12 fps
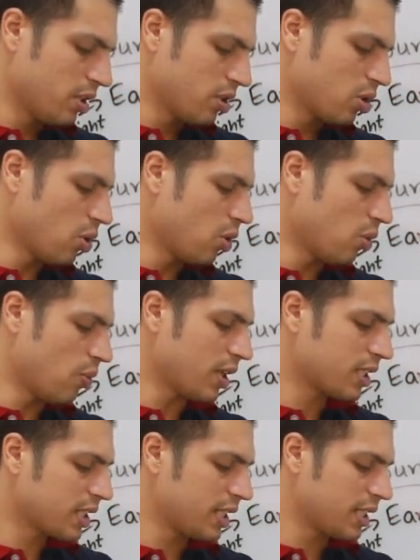So
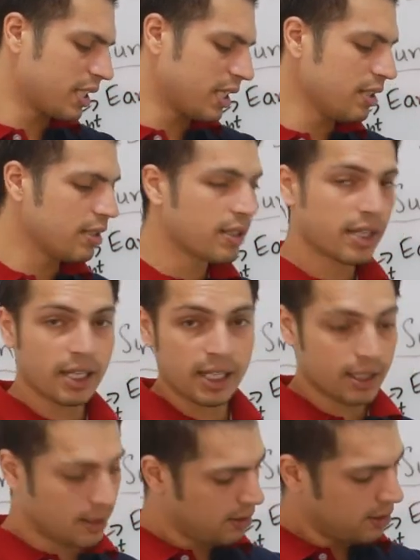what season
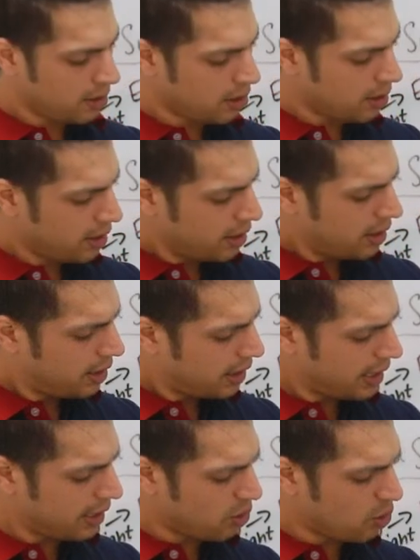is
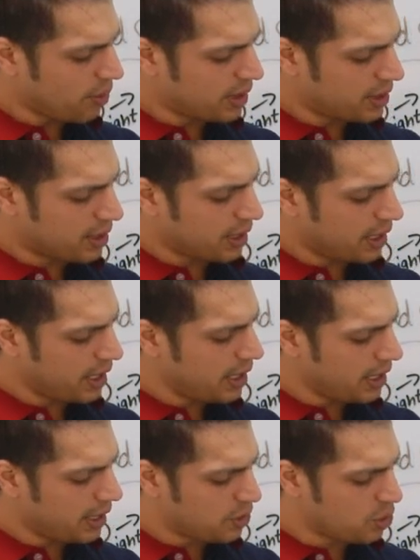in Kuwait
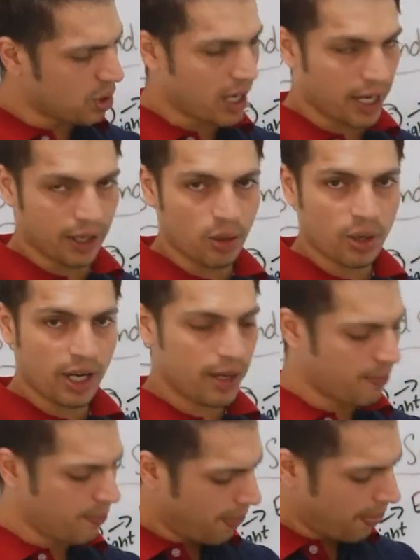City in July?
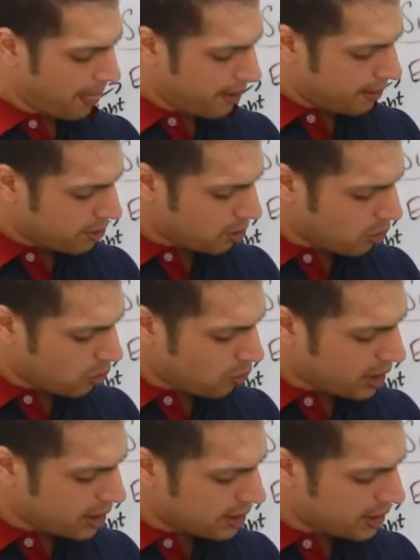Okay. So
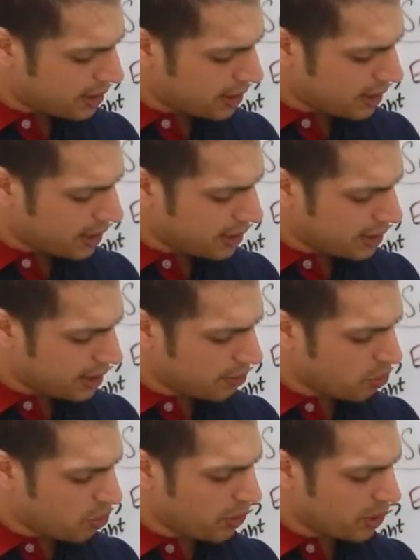what season is
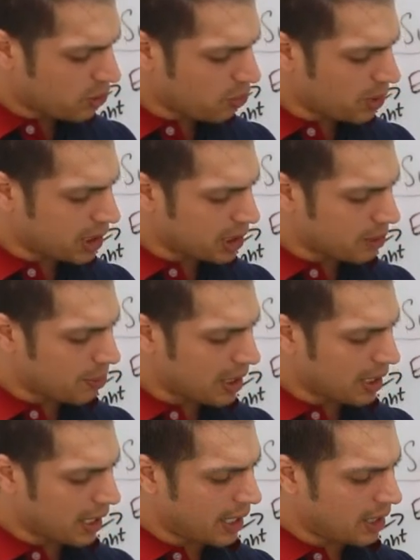it moving towards by
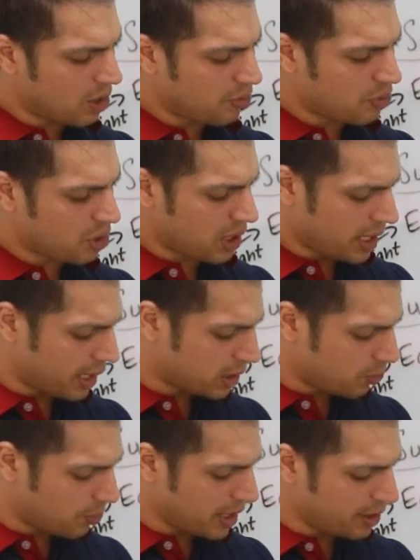the end of July?
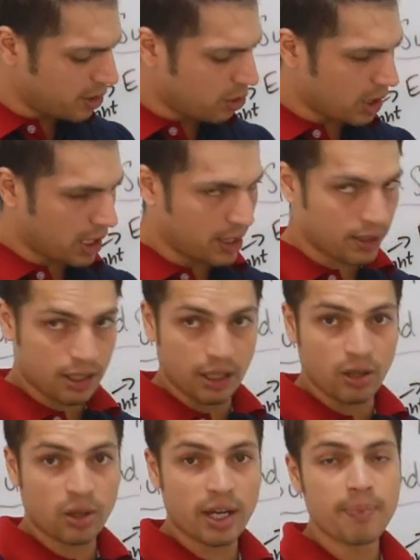Explain your
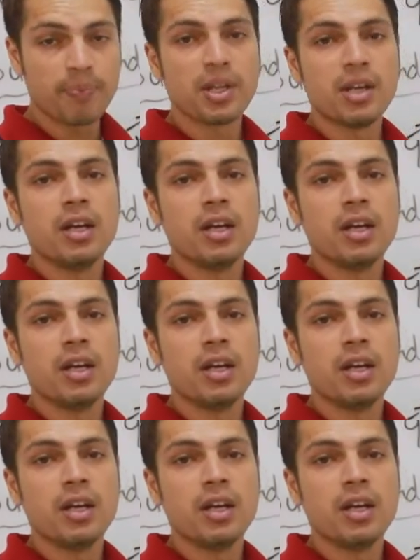answer. Okay.